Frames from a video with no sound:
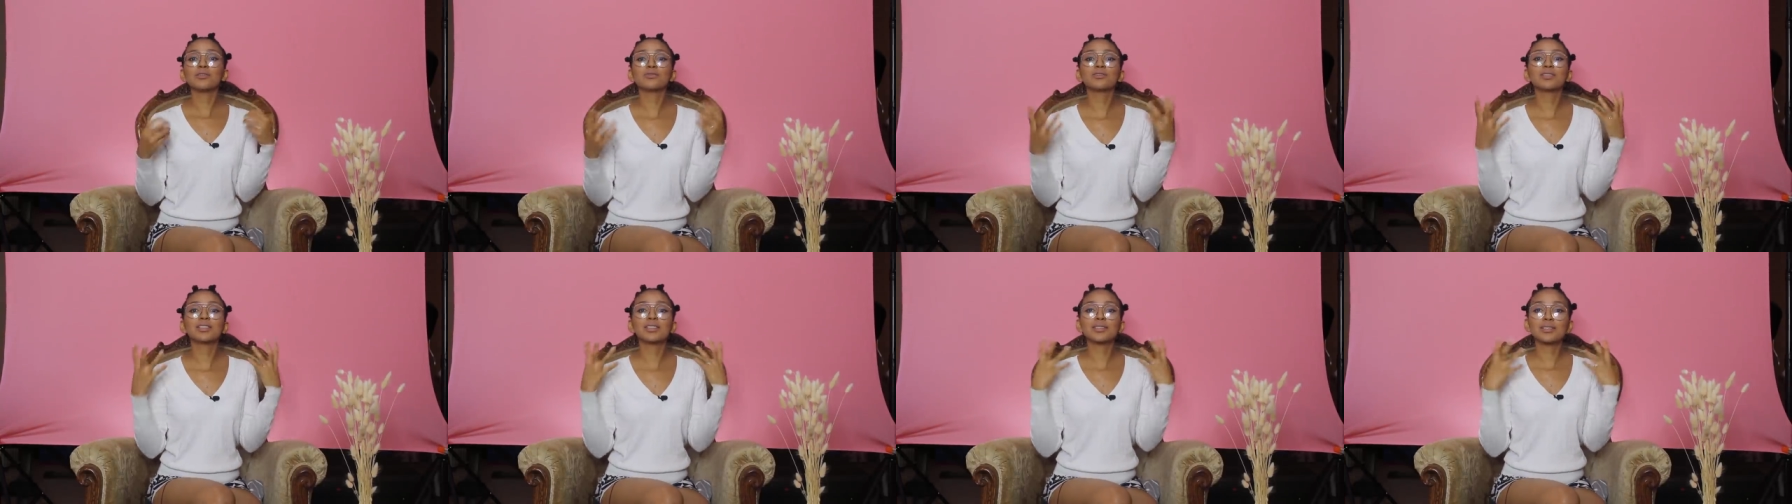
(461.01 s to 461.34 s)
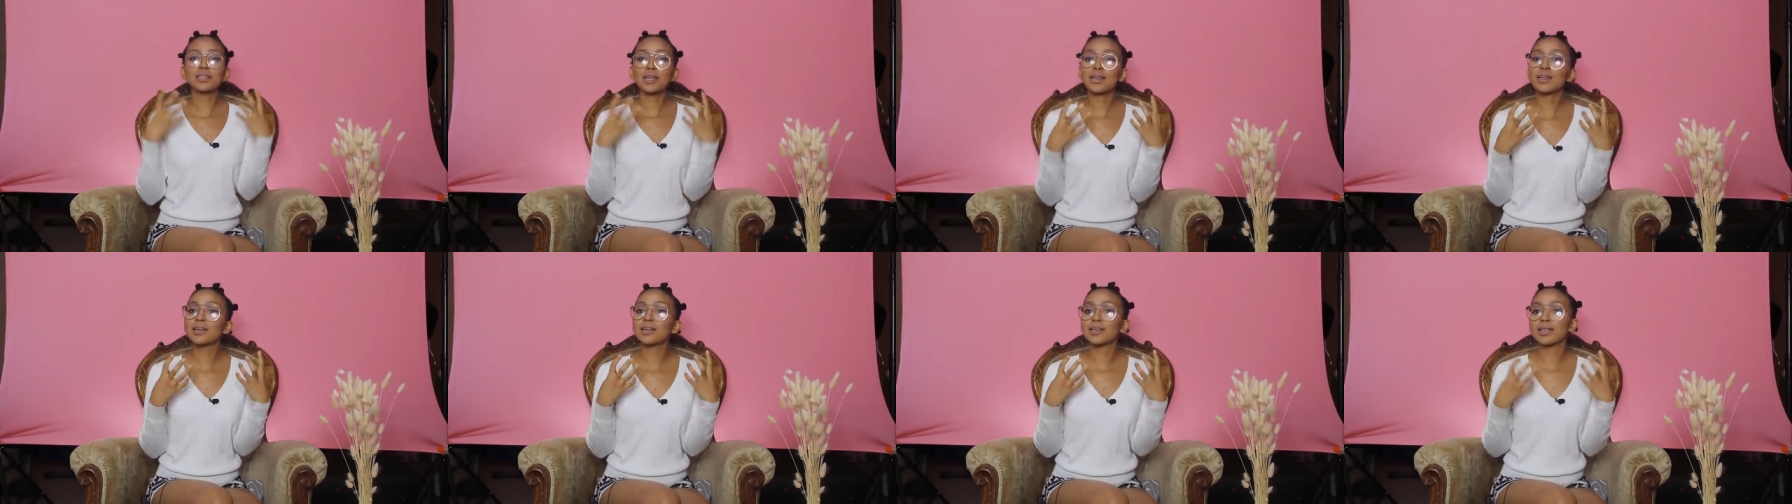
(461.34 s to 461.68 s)
of
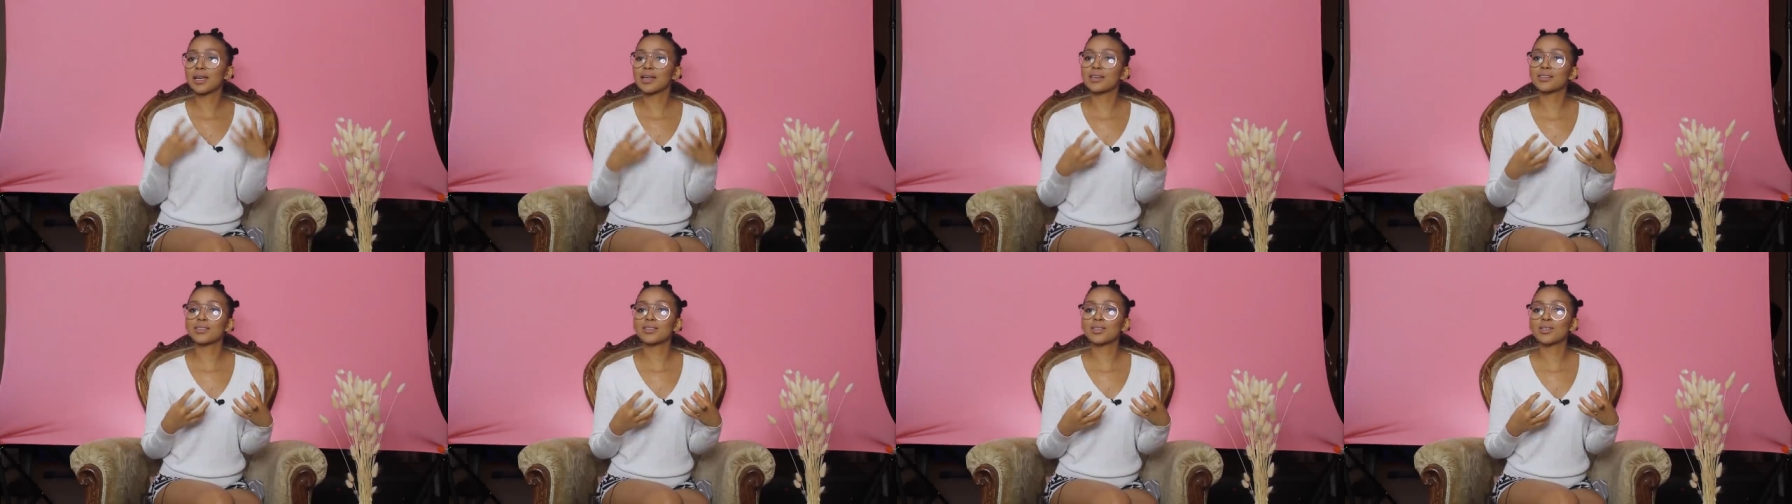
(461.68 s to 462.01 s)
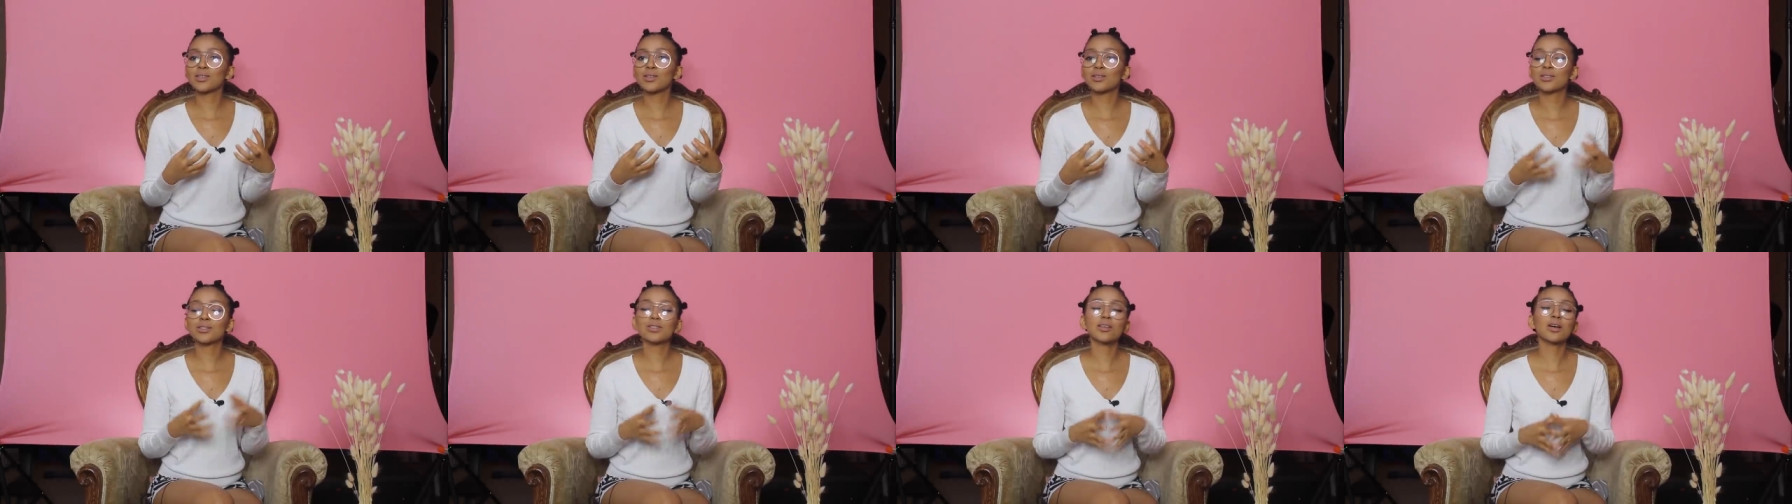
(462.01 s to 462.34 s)
second
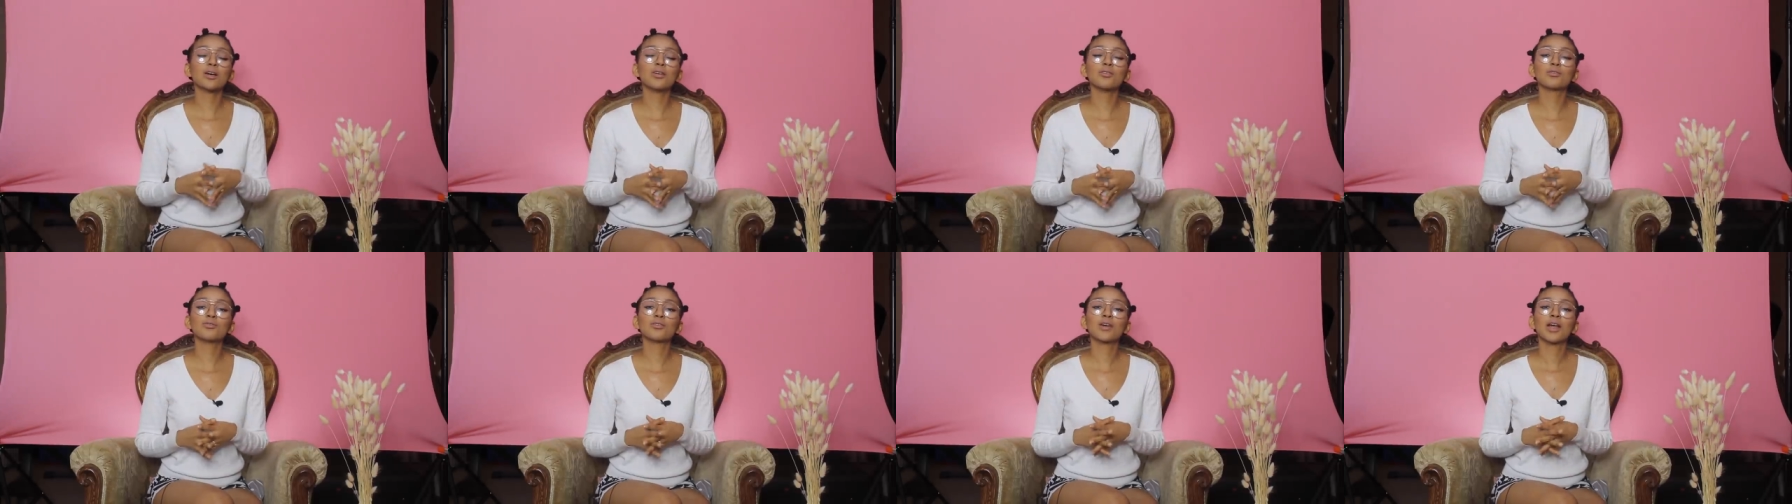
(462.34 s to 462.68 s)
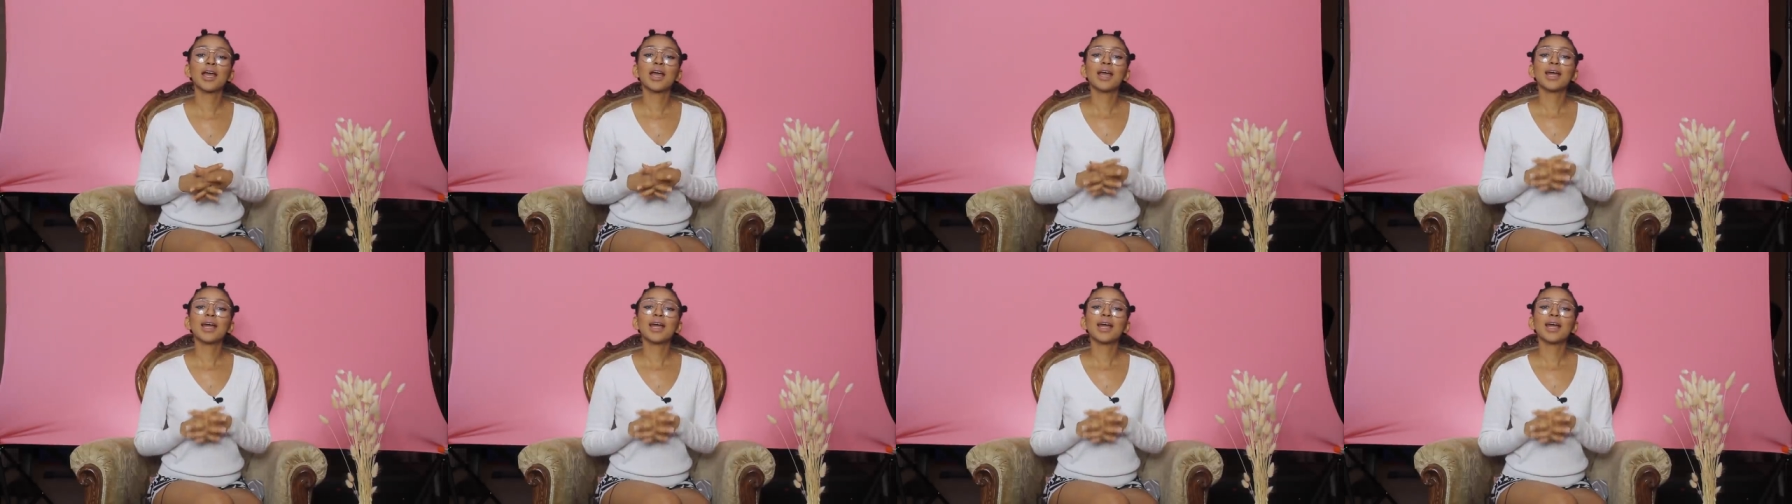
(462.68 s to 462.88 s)
guessing yourself